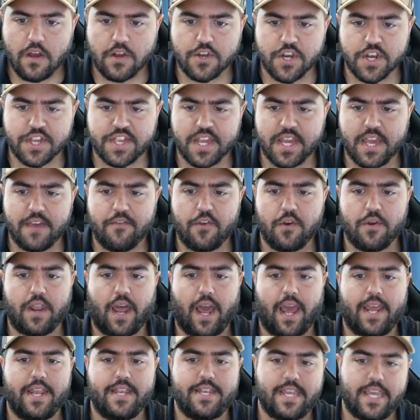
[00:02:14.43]
just to give you an
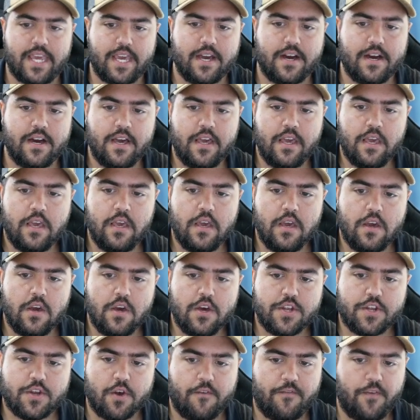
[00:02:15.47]
idea,
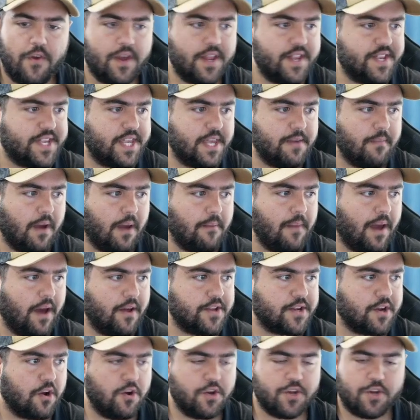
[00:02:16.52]
so if you can see my
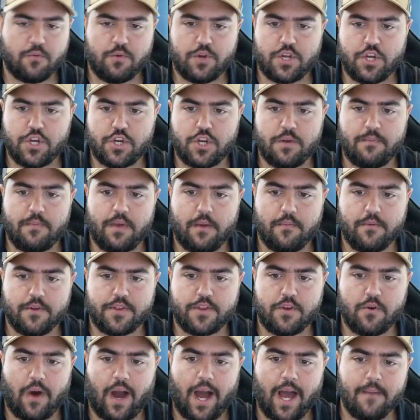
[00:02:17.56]
mouse cursor, which you should be able
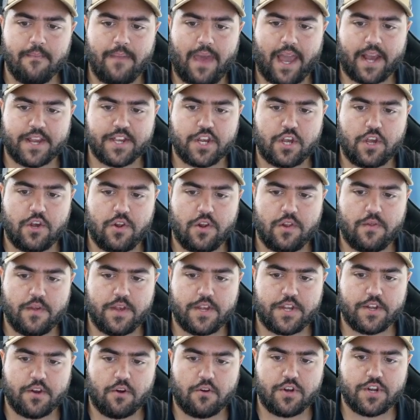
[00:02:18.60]
to, I'm executing
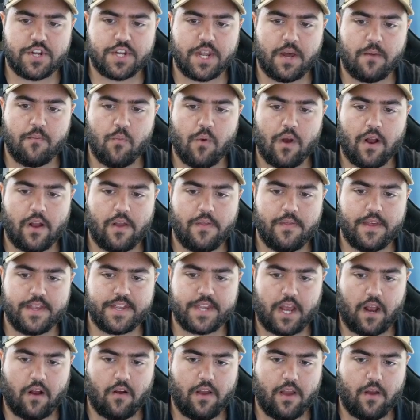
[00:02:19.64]
this search somewhere in
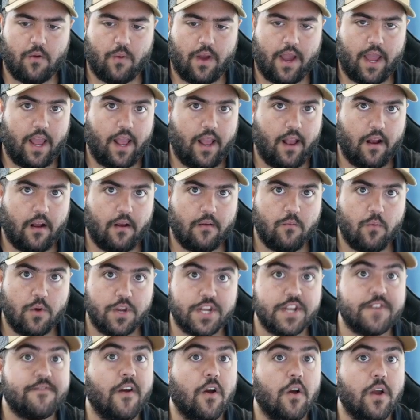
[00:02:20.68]
this area right here,
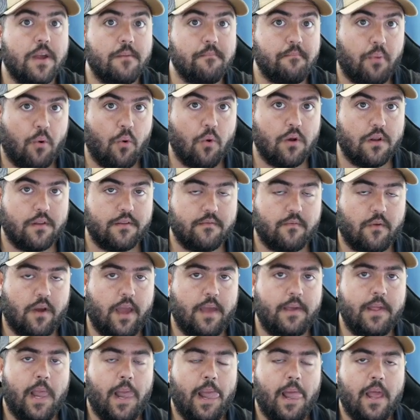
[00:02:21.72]
which is very important,
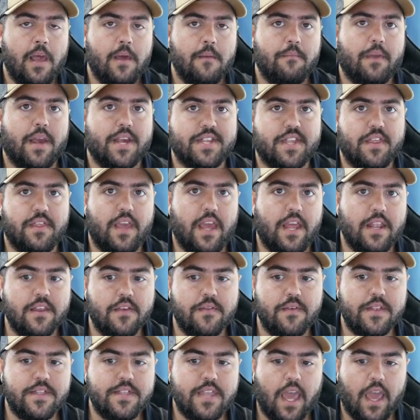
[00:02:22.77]
right? Because at the end
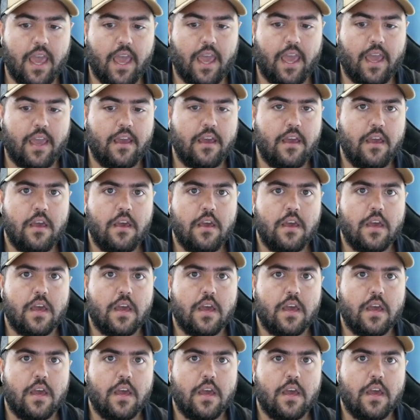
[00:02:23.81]
of the day,